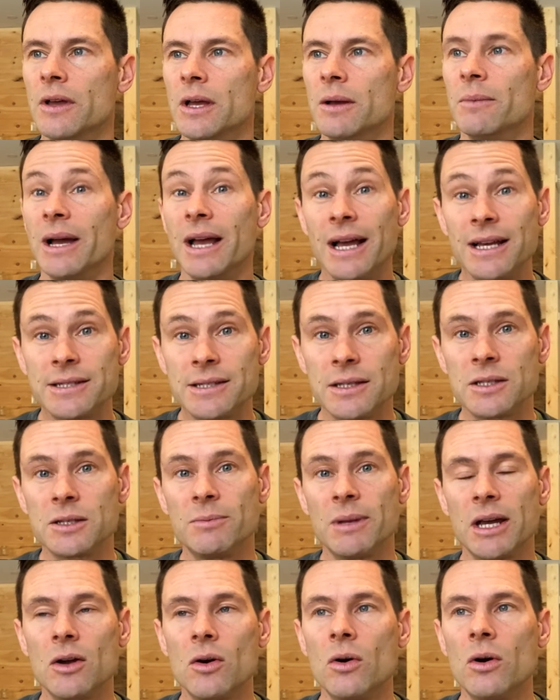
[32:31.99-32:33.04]
my essence,
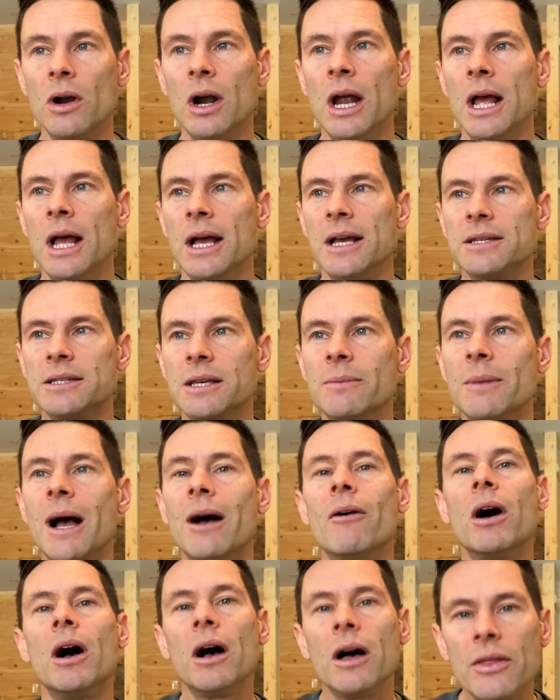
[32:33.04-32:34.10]
my core, as
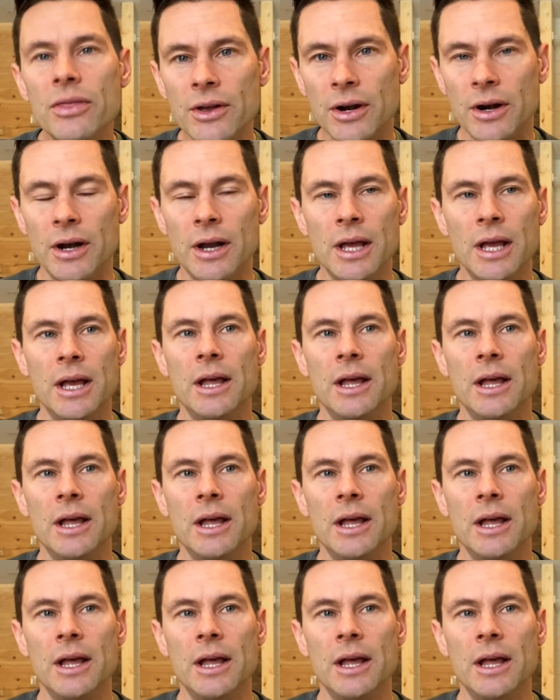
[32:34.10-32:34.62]
somehow other